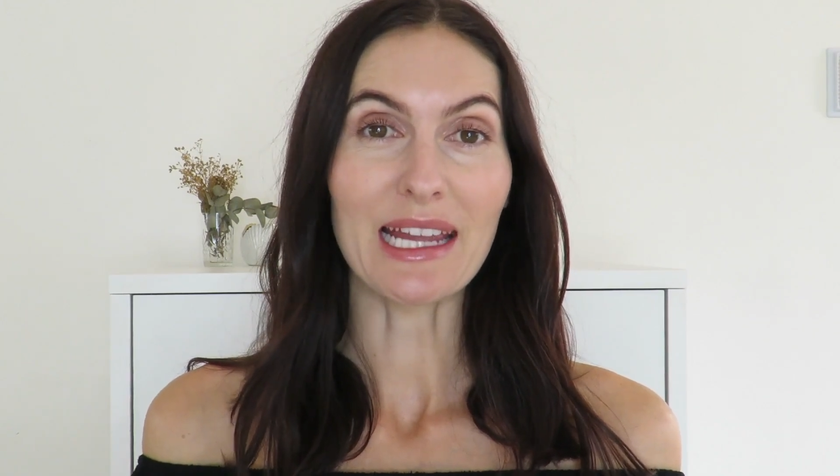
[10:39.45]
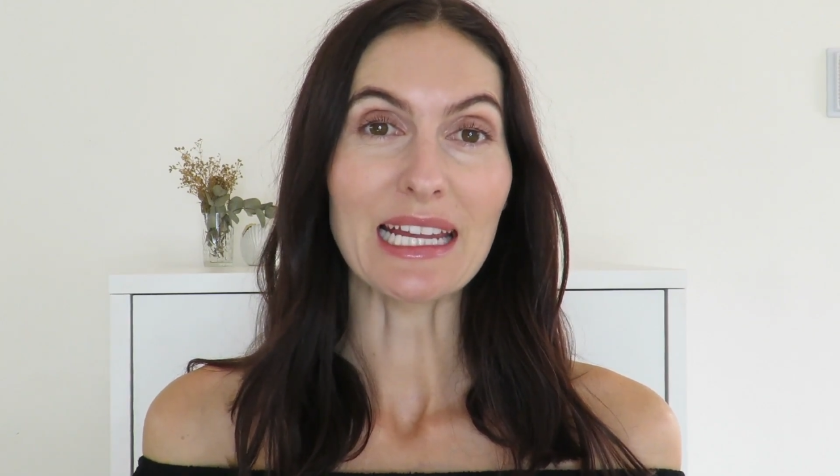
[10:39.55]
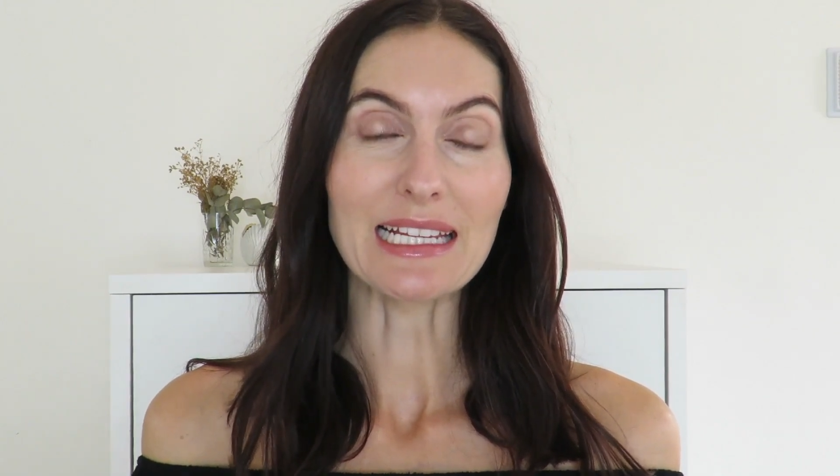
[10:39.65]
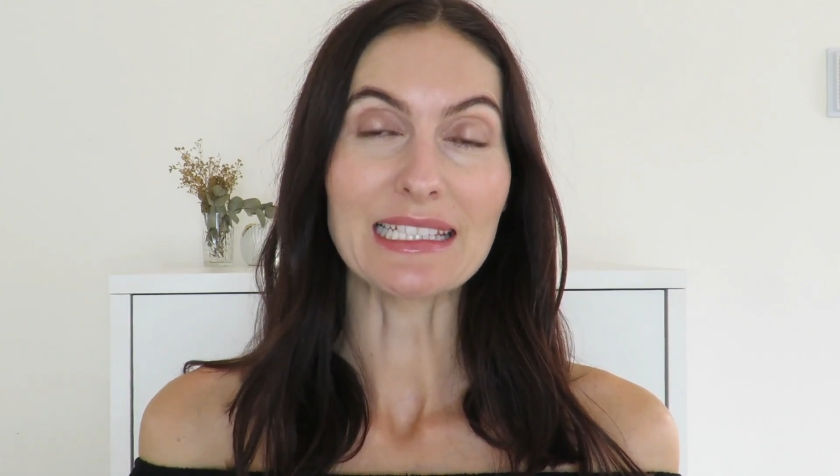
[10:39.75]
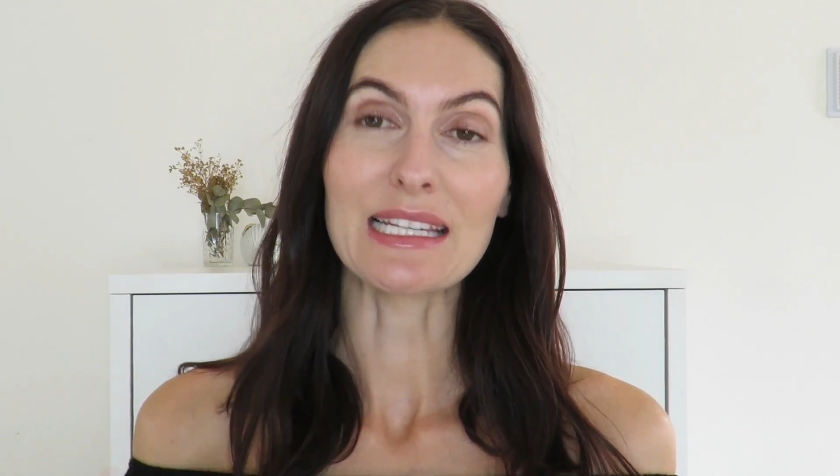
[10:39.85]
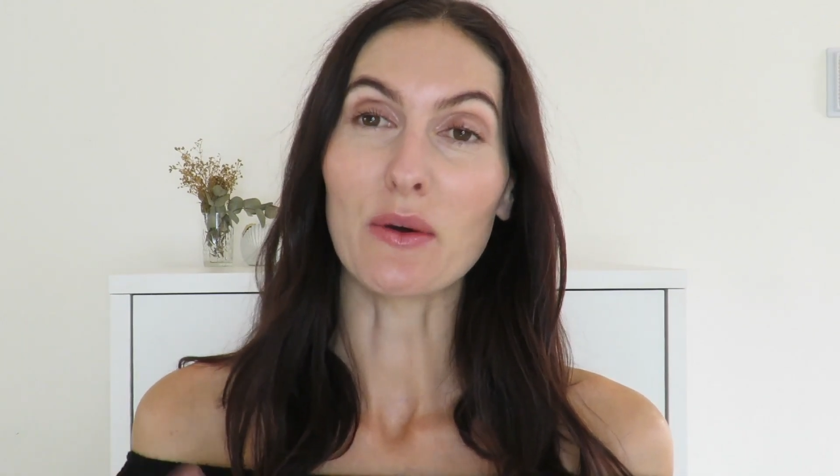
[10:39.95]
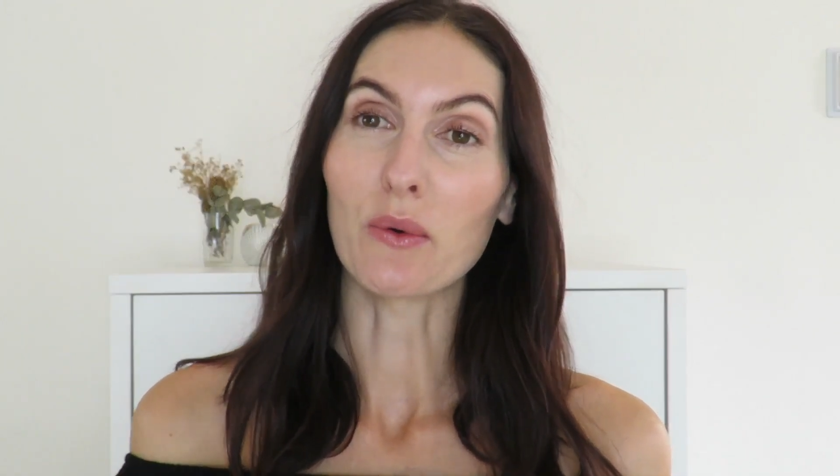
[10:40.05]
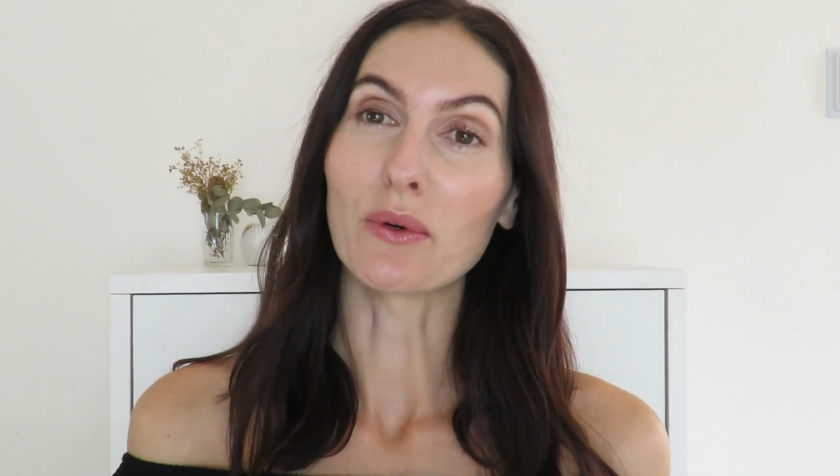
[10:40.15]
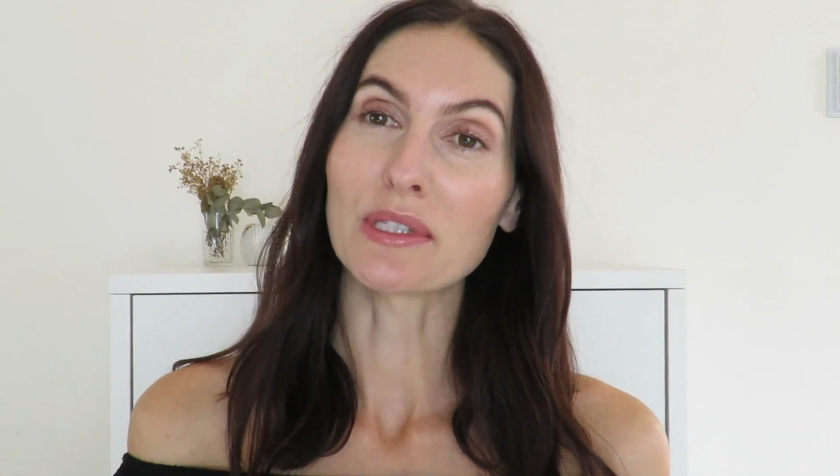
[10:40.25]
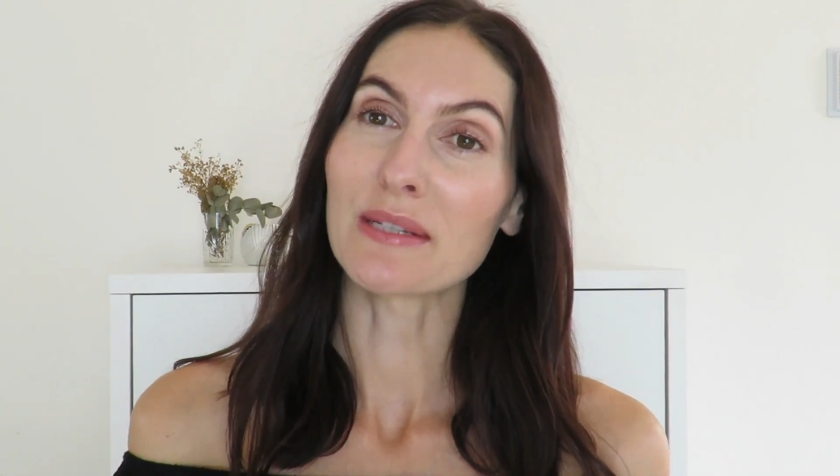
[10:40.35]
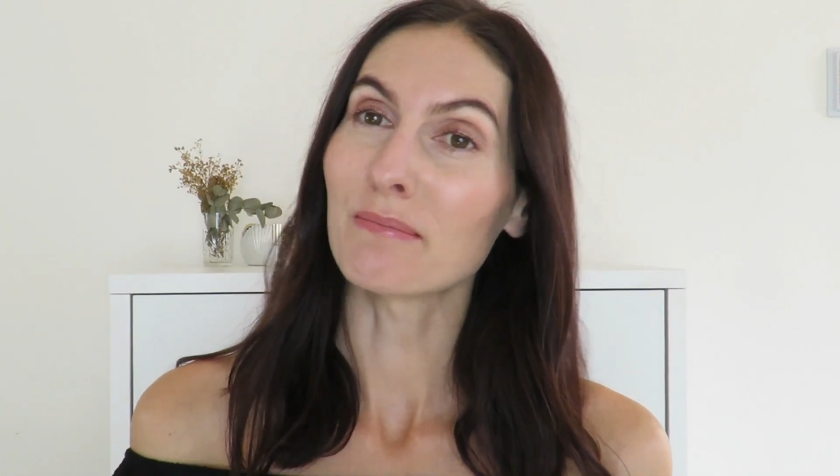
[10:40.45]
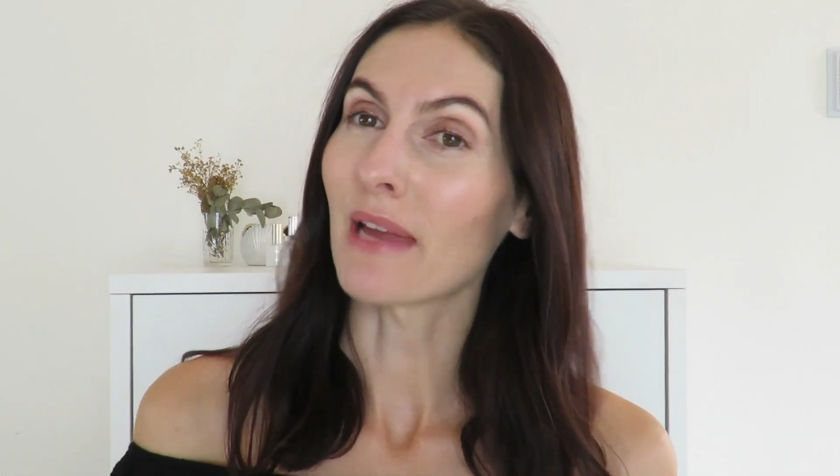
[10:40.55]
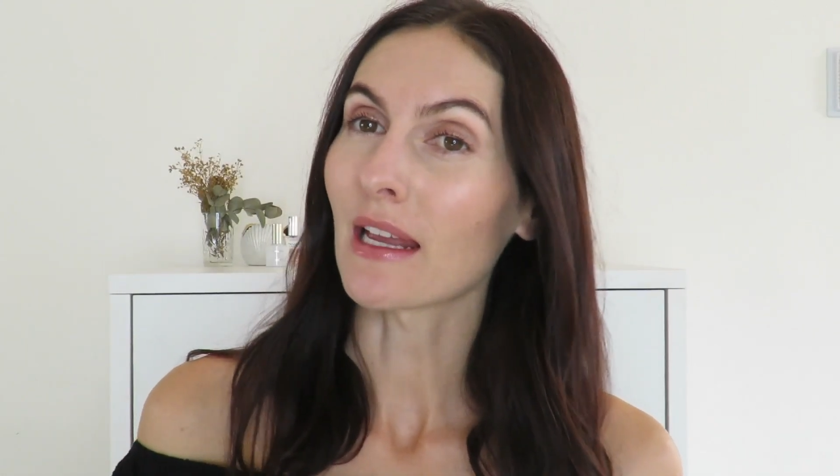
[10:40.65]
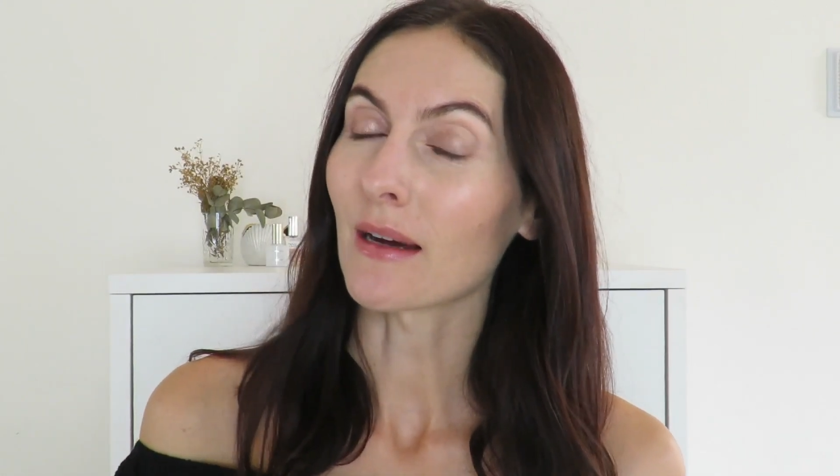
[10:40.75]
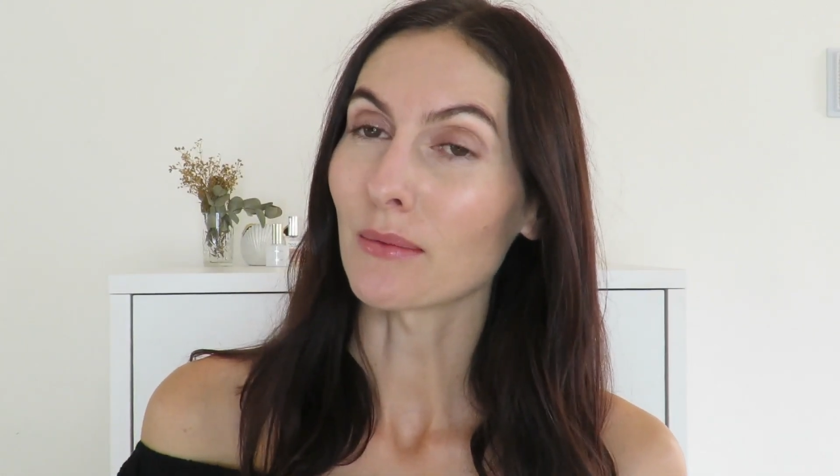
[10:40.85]
easy autumn
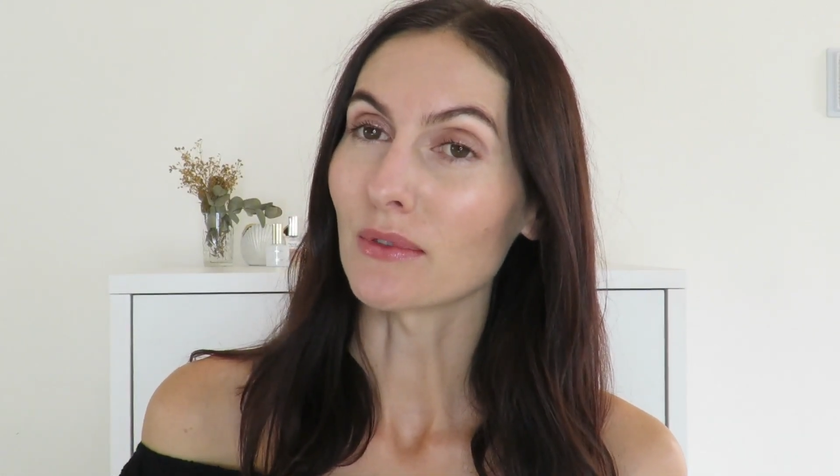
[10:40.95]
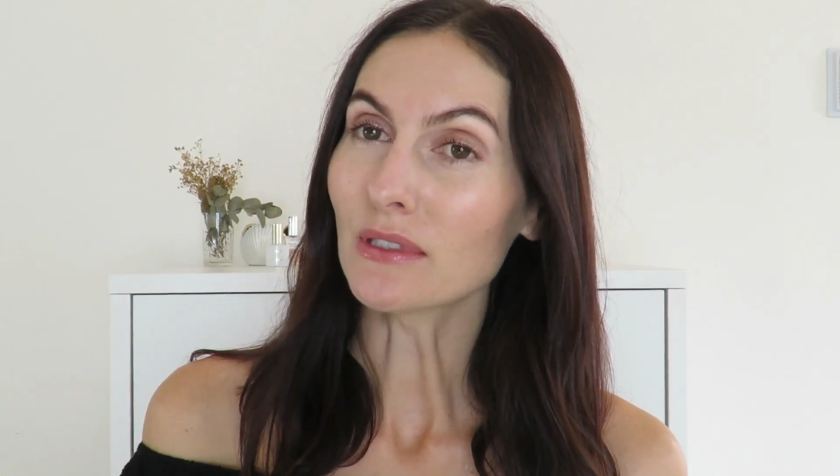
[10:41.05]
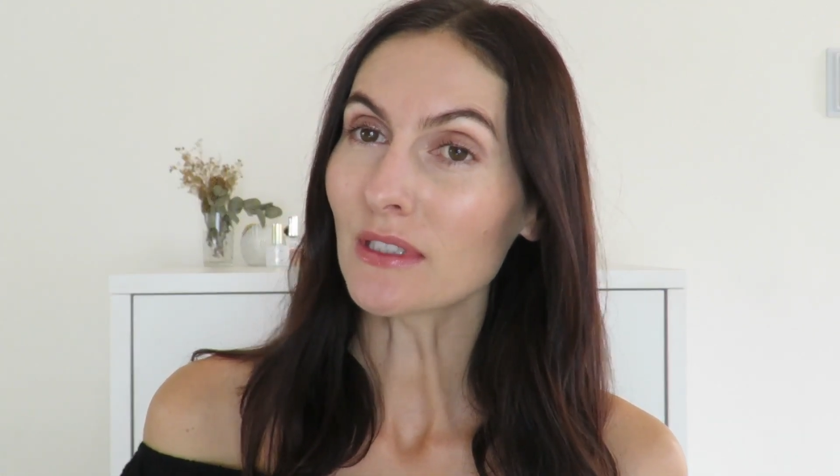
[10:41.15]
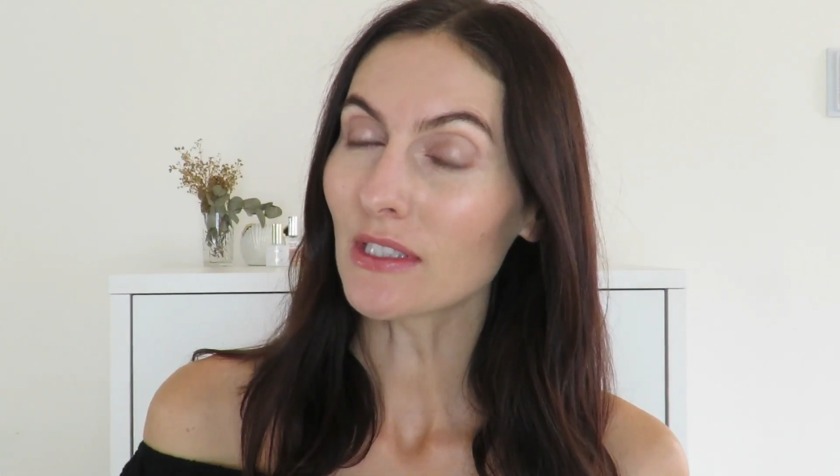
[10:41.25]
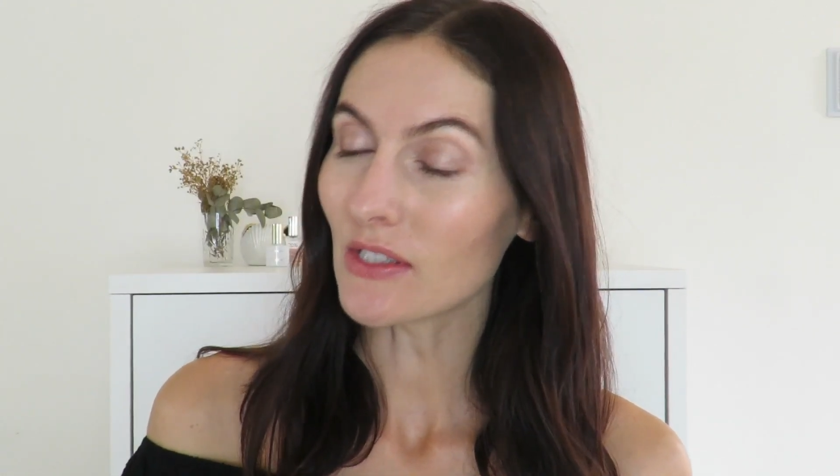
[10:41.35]
makeup look